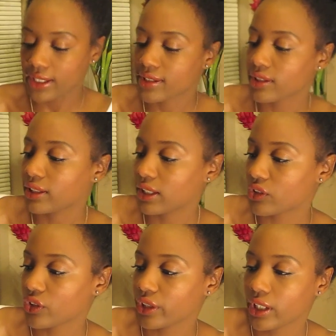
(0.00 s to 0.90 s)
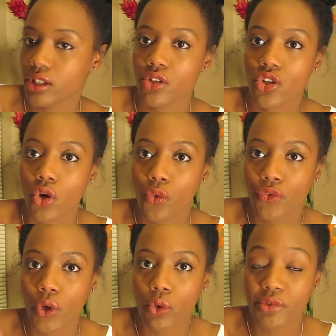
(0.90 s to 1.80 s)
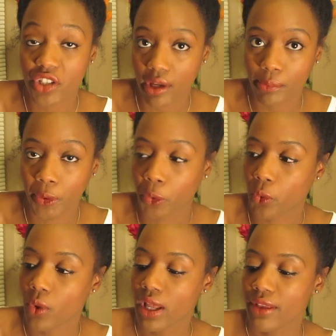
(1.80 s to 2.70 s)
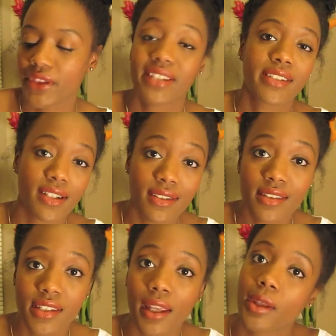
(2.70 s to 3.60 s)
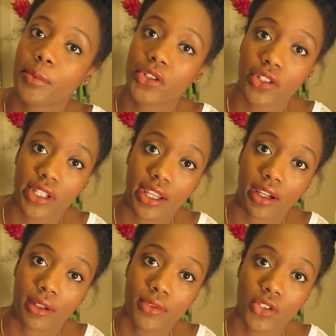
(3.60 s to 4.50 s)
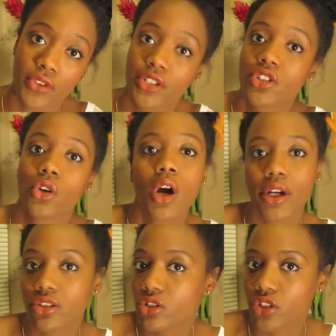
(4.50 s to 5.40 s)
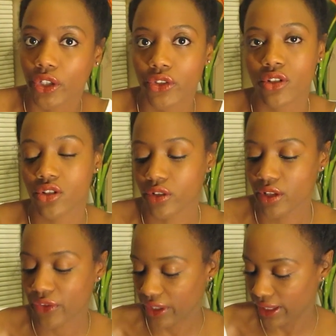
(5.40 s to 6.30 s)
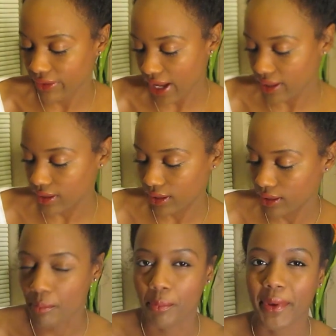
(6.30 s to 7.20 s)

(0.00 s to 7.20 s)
It's the Get Clean No Foam shampoo that doesn't set up in your hair, so there's no harsh detergents or anything like that in it,